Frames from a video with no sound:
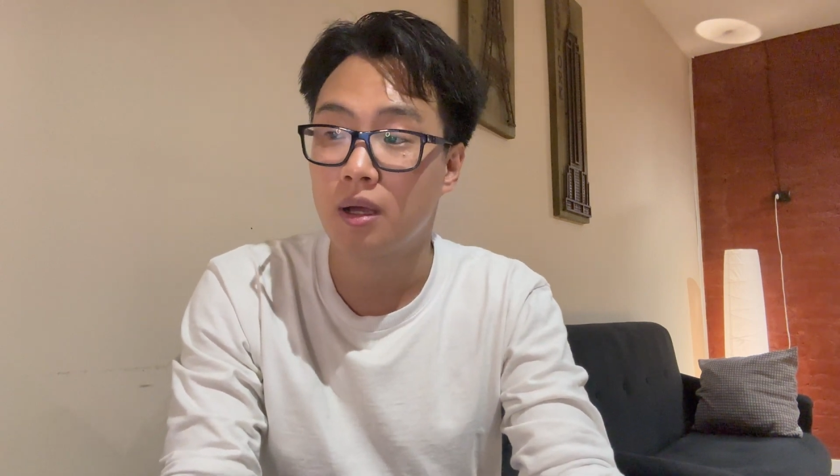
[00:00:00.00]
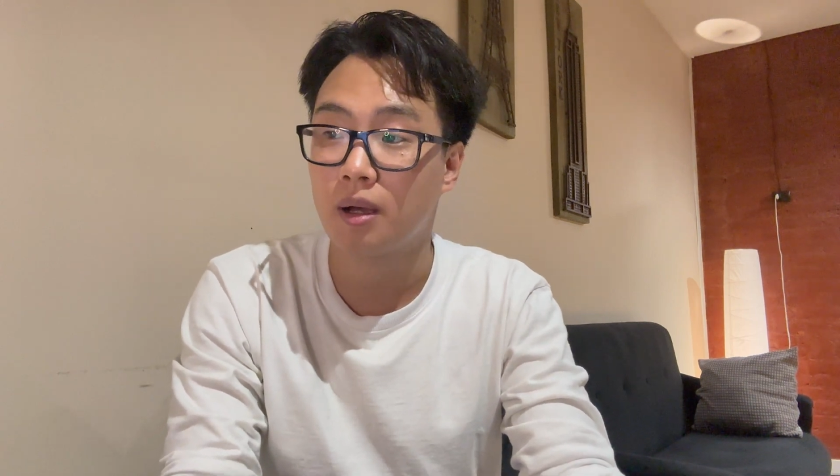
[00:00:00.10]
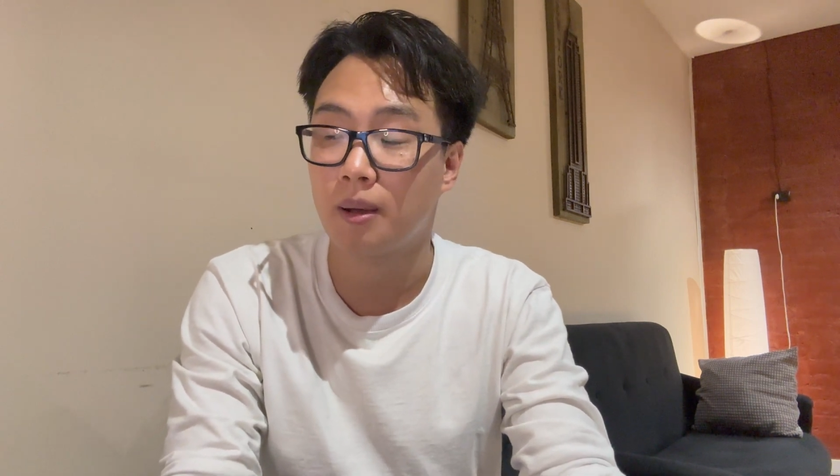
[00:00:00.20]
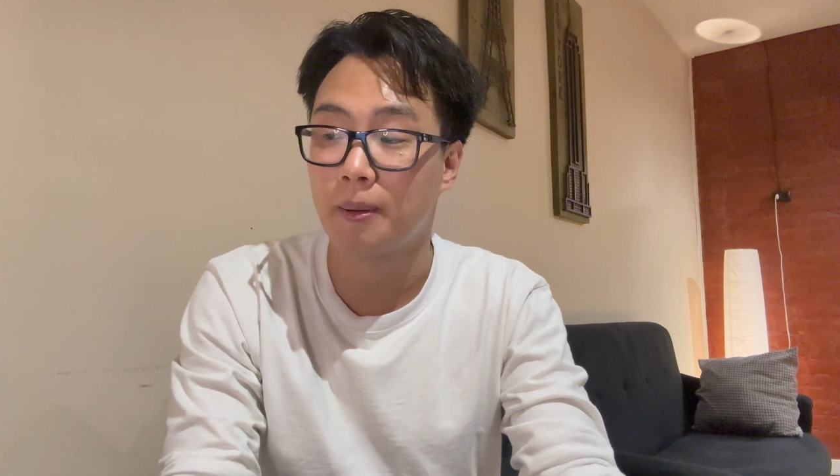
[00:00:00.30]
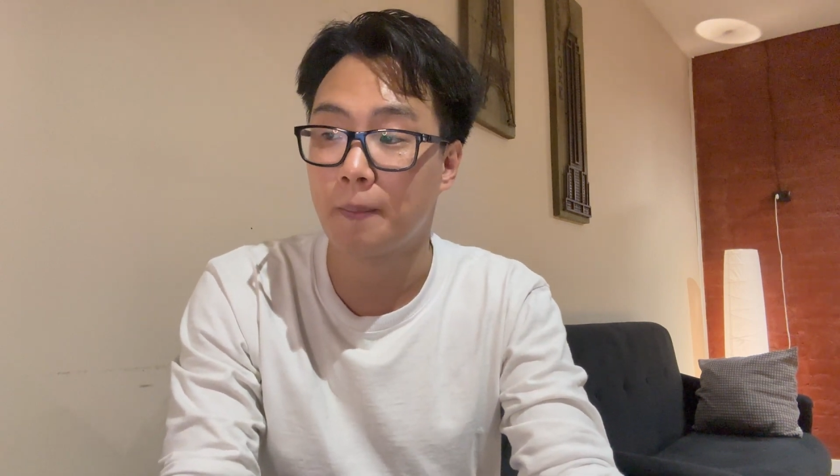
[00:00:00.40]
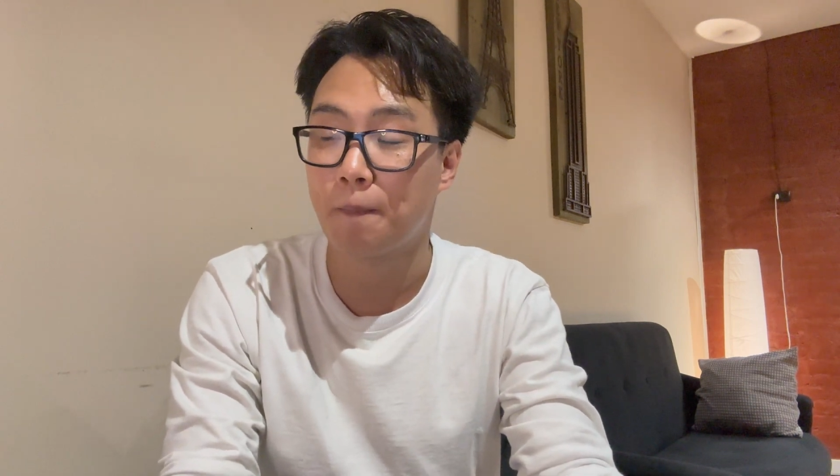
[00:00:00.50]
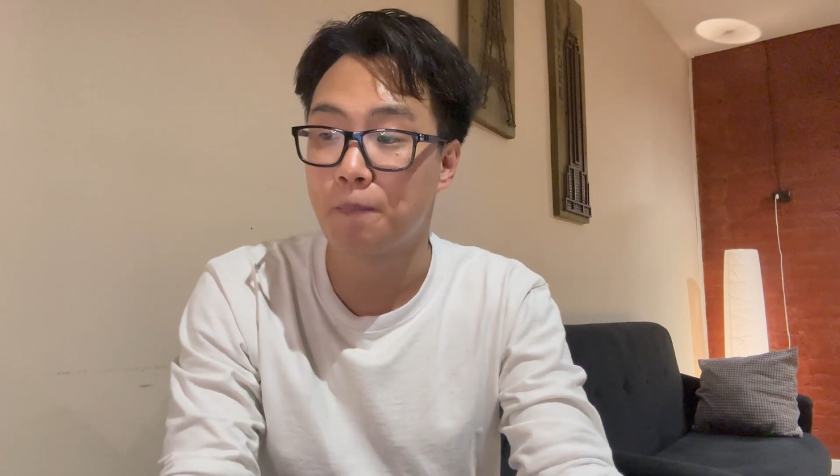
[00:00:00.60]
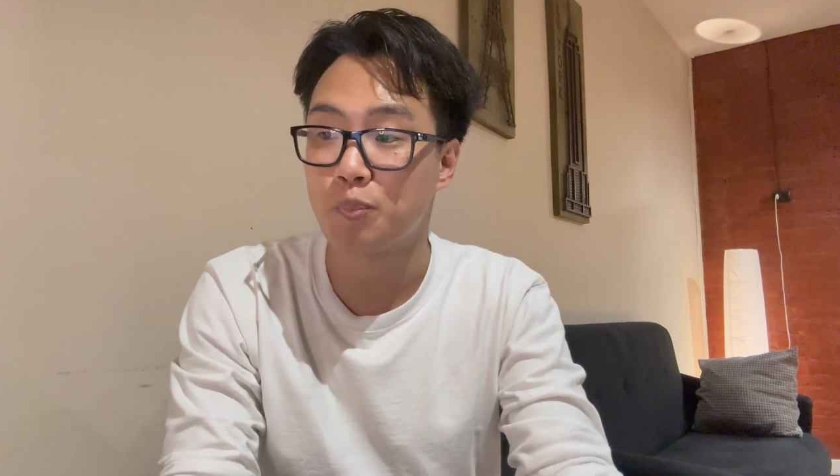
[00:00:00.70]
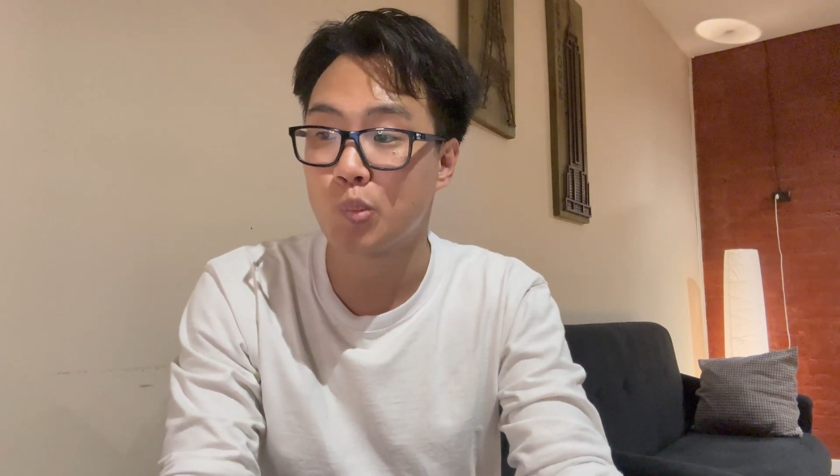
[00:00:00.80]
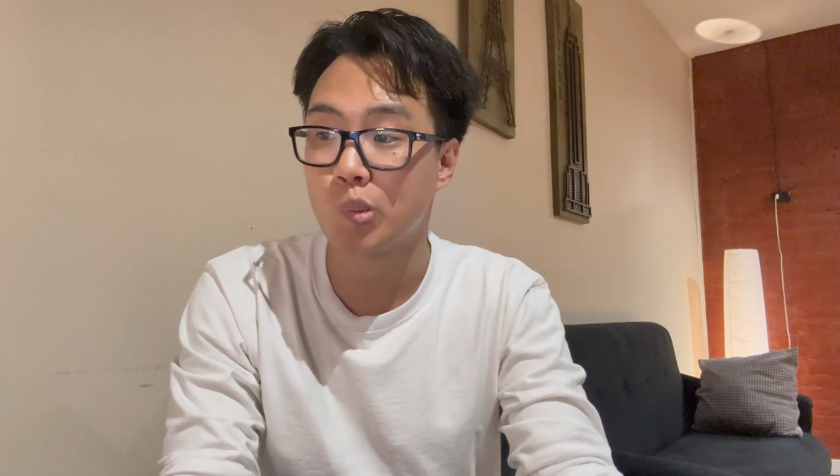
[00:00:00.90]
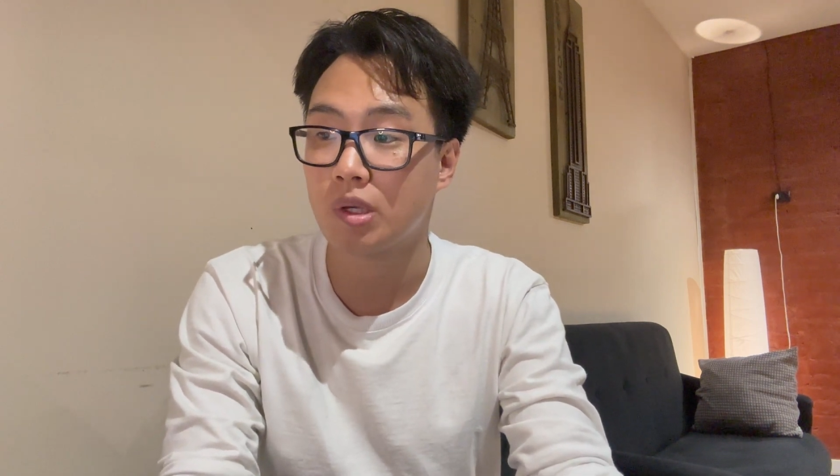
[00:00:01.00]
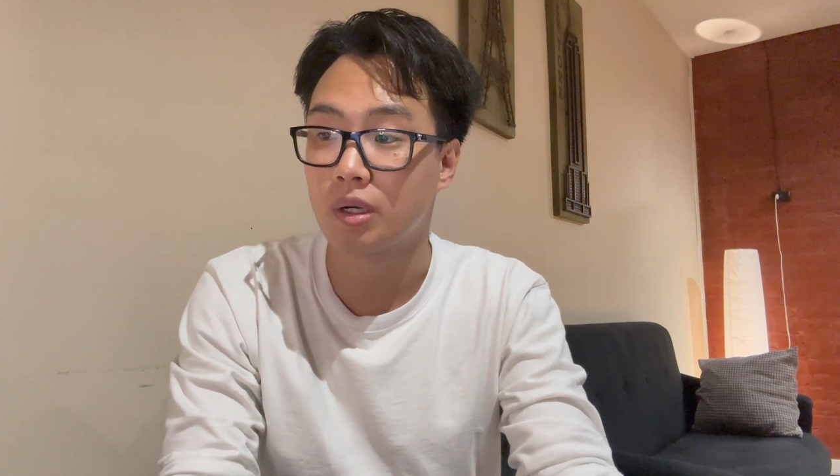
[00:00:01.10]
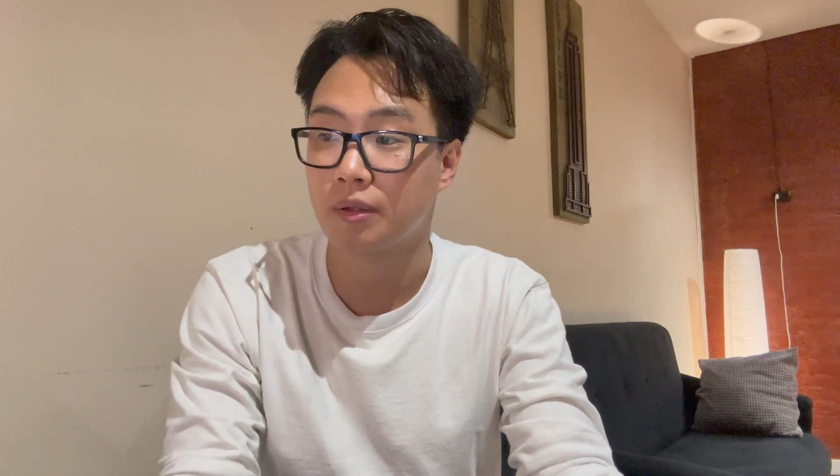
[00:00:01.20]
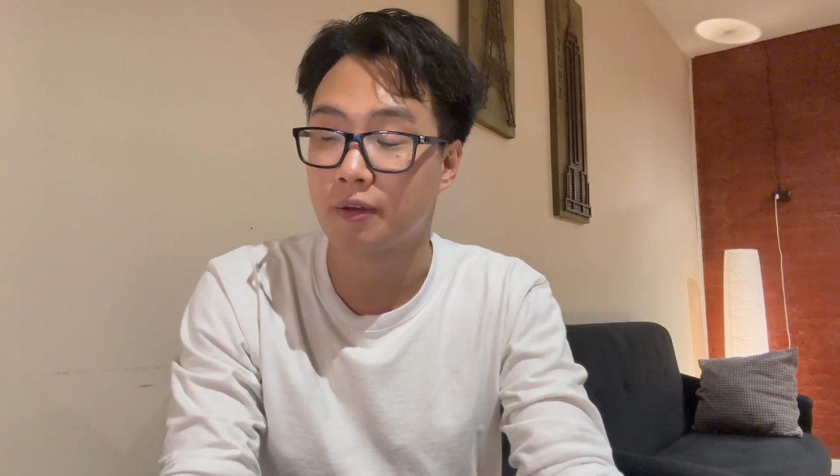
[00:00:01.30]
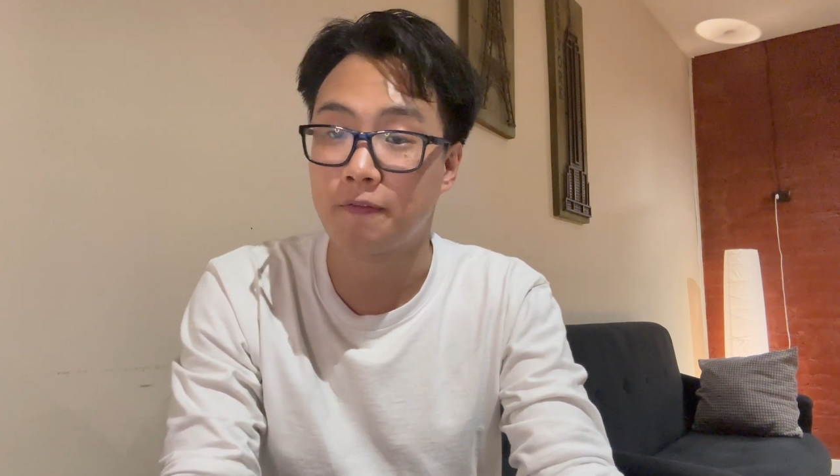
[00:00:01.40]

the